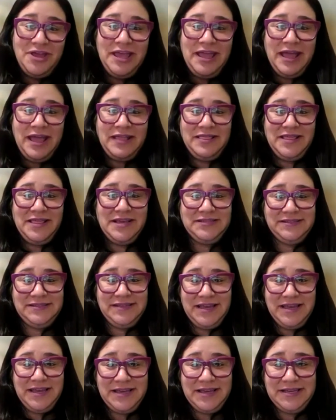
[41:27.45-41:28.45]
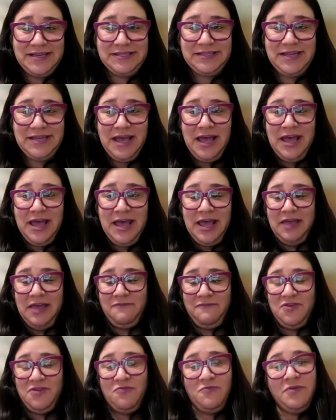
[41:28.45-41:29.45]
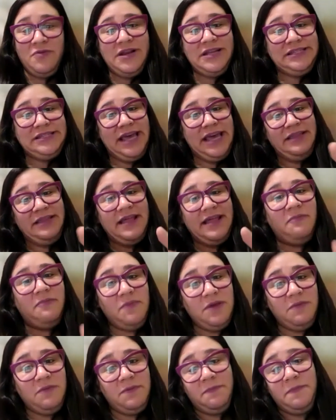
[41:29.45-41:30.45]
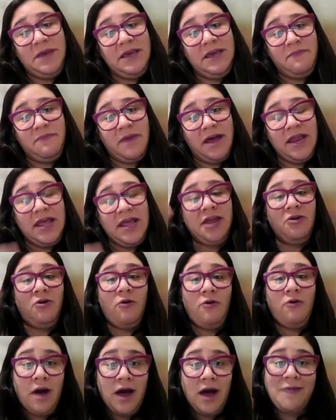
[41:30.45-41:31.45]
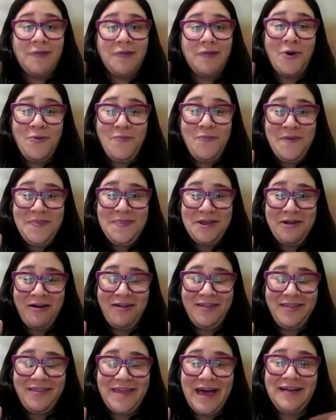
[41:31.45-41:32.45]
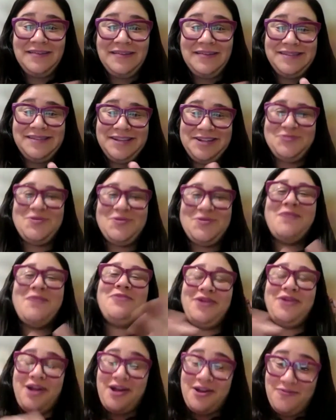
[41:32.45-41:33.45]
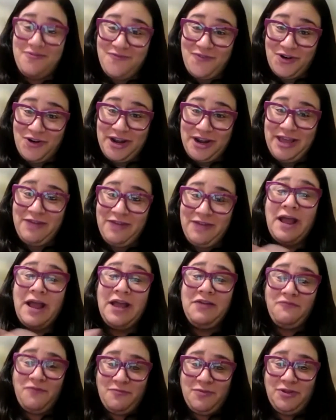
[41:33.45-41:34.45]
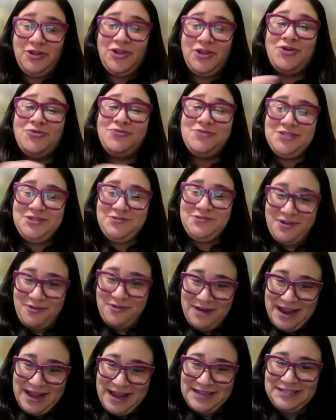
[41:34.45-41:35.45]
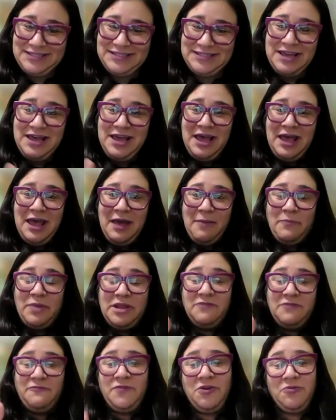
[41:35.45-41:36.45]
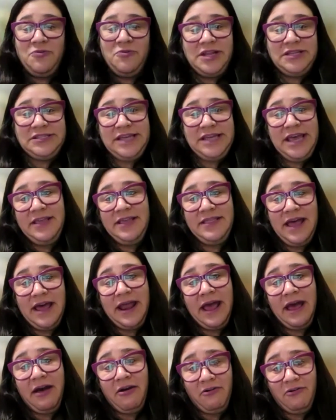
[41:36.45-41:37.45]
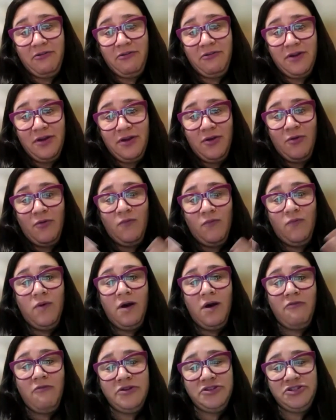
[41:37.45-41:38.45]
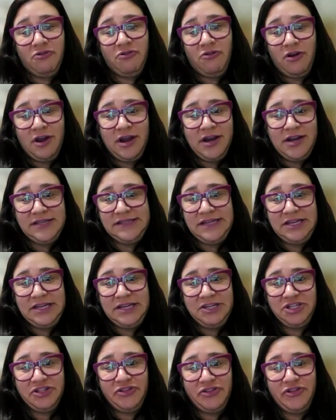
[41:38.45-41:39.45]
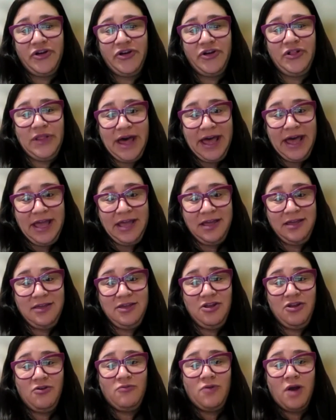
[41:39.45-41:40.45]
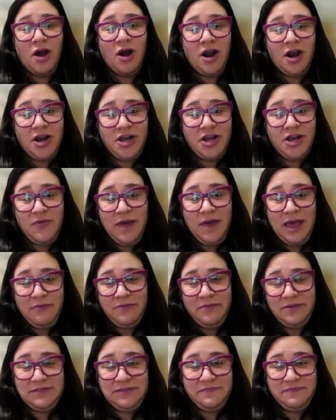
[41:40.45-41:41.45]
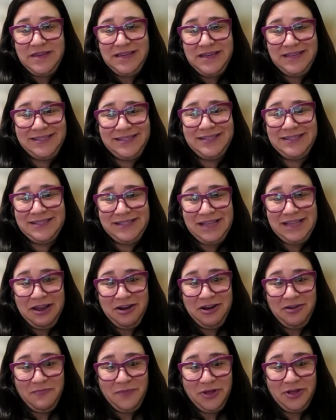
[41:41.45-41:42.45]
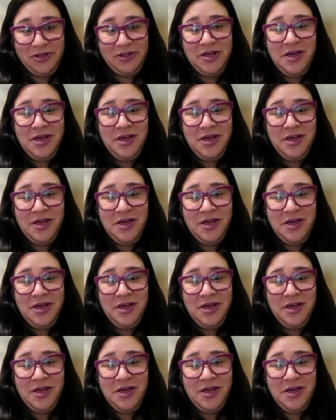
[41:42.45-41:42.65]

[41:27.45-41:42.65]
at this is, if you were to take that PPP money, and I'm hoping that all of the health centers were able to convert it, right, from a loan to a grant. But if you were to take that out, what would your organization look like? Are you able to be sustainable?